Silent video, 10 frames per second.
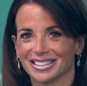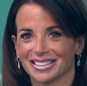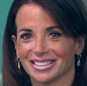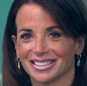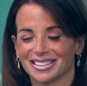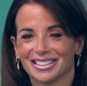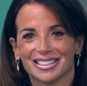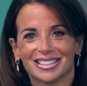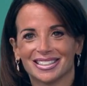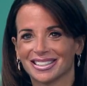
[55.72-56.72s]

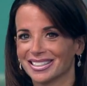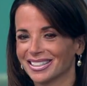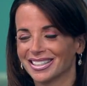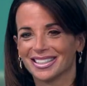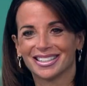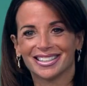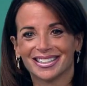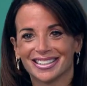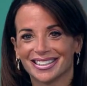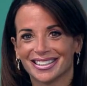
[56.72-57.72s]

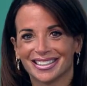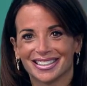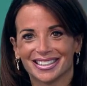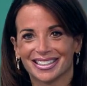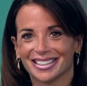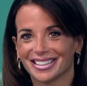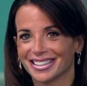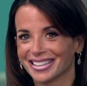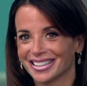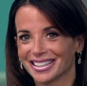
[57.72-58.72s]

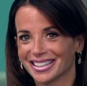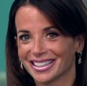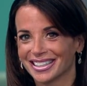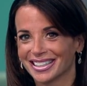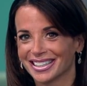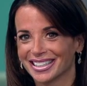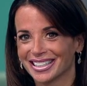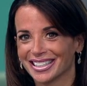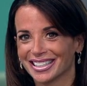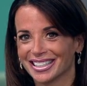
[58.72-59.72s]

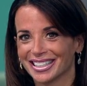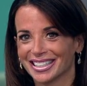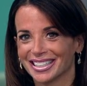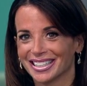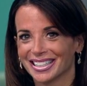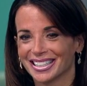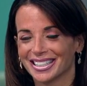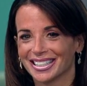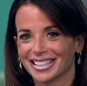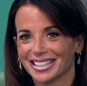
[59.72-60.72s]

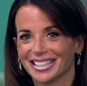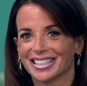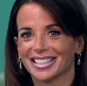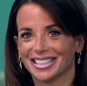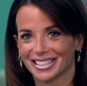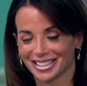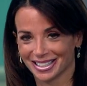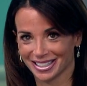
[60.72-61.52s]
[no speech]